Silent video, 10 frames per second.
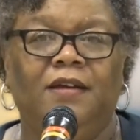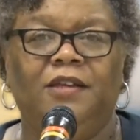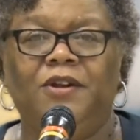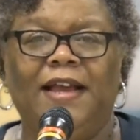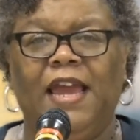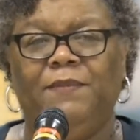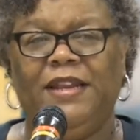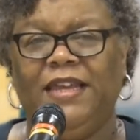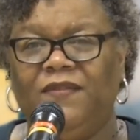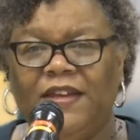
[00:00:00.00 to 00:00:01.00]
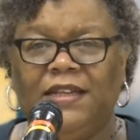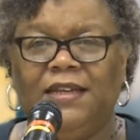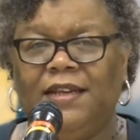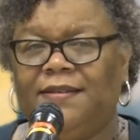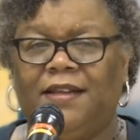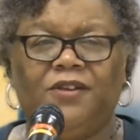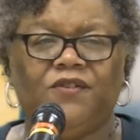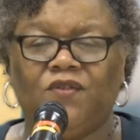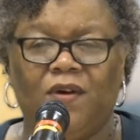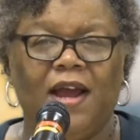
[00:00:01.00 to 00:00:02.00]
you know, I can't believe he did this, they're
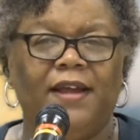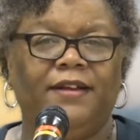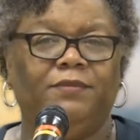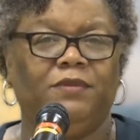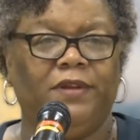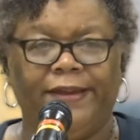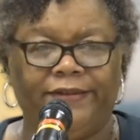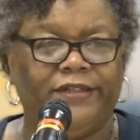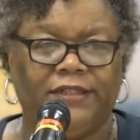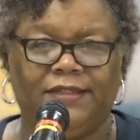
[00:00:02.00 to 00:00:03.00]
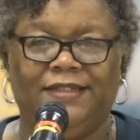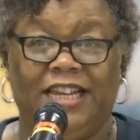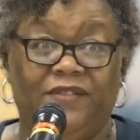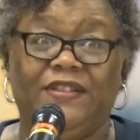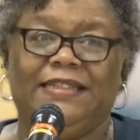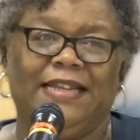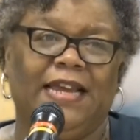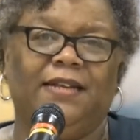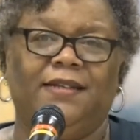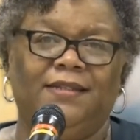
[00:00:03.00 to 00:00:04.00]
just crying and just
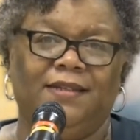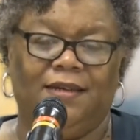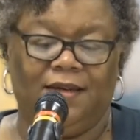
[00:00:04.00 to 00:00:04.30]
devastated.